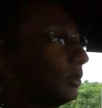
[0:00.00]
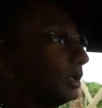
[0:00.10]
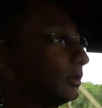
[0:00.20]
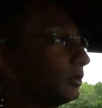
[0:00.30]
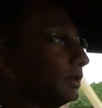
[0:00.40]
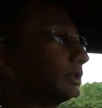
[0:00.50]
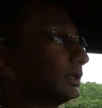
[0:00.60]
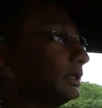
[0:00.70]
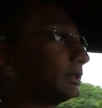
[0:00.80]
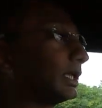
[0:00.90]
one was
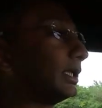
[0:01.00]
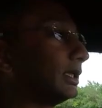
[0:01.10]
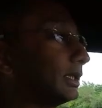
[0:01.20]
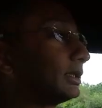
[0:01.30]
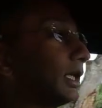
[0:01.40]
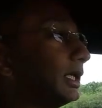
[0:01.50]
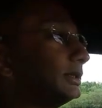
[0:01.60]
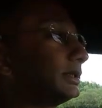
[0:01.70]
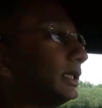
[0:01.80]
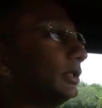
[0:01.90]
a design that
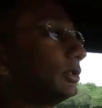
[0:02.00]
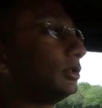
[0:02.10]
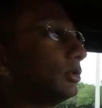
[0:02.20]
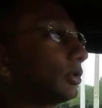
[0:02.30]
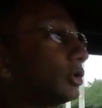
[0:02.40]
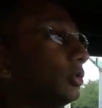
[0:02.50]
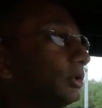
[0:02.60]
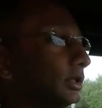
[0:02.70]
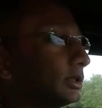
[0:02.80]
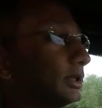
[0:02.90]
ties into your
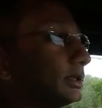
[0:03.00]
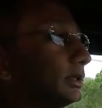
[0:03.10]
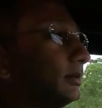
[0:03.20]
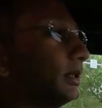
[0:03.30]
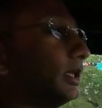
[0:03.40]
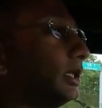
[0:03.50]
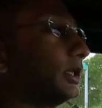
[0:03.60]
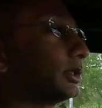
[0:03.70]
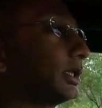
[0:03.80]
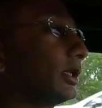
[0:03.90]
coolant system.
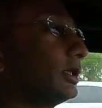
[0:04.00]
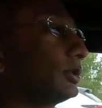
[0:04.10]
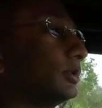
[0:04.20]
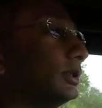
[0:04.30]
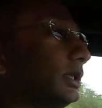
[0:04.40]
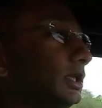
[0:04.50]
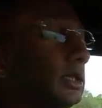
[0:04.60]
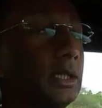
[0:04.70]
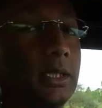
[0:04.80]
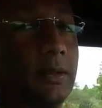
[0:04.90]
So I thought this was neat.
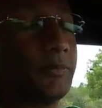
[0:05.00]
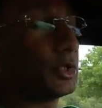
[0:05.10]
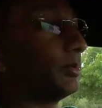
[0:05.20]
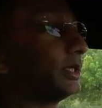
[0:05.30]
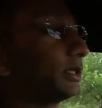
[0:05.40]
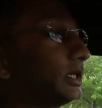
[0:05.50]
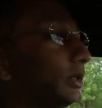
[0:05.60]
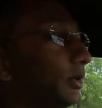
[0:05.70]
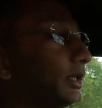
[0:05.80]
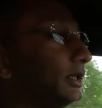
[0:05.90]
So
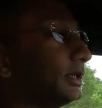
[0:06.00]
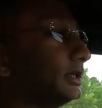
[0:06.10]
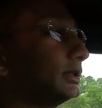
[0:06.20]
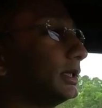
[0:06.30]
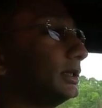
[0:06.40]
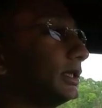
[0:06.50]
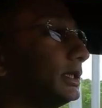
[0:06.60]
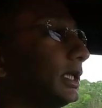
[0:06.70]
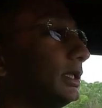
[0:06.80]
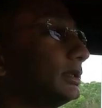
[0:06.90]
basically what it does is
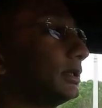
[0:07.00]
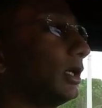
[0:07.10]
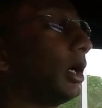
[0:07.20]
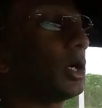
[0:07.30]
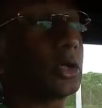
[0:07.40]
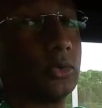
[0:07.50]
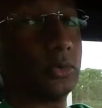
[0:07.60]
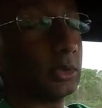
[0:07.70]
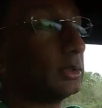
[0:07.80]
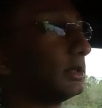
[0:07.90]
it takes the hot
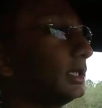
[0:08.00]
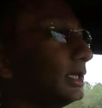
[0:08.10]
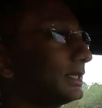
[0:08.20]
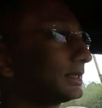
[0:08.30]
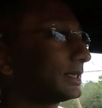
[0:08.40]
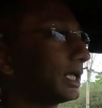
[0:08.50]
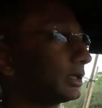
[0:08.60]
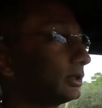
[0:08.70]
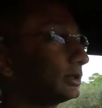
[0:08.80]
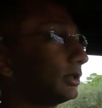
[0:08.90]
coolant,
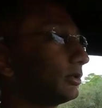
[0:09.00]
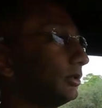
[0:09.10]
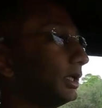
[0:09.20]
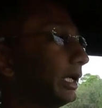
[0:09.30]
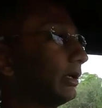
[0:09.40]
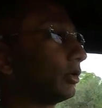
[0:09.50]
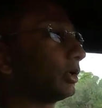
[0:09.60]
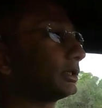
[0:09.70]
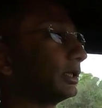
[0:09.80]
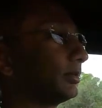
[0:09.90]
cycles it through the air
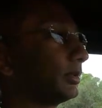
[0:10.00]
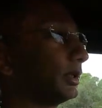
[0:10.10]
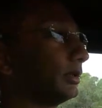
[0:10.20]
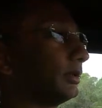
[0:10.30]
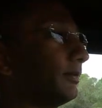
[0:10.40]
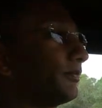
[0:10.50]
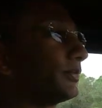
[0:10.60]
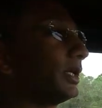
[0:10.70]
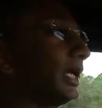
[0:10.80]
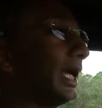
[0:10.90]
oil separator,
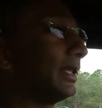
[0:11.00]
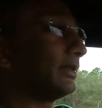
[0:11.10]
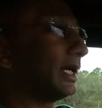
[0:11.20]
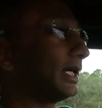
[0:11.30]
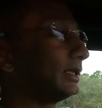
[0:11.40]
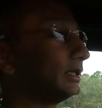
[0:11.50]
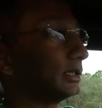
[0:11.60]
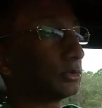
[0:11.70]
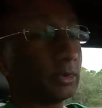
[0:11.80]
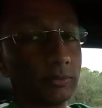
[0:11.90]
and that
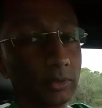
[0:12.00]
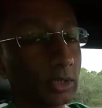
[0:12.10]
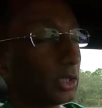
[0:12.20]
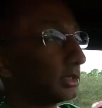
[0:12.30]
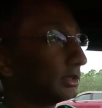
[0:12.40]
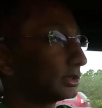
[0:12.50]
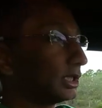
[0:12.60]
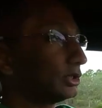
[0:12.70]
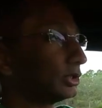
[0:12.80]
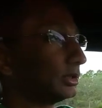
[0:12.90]
gets rid of the
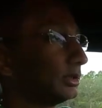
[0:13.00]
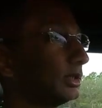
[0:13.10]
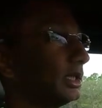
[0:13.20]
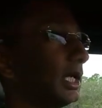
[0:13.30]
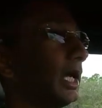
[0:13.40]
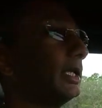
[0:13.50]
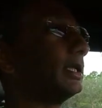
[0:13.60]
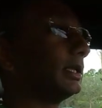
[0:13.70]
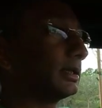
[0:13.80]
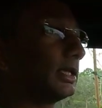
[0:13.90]
condensation, and then it'll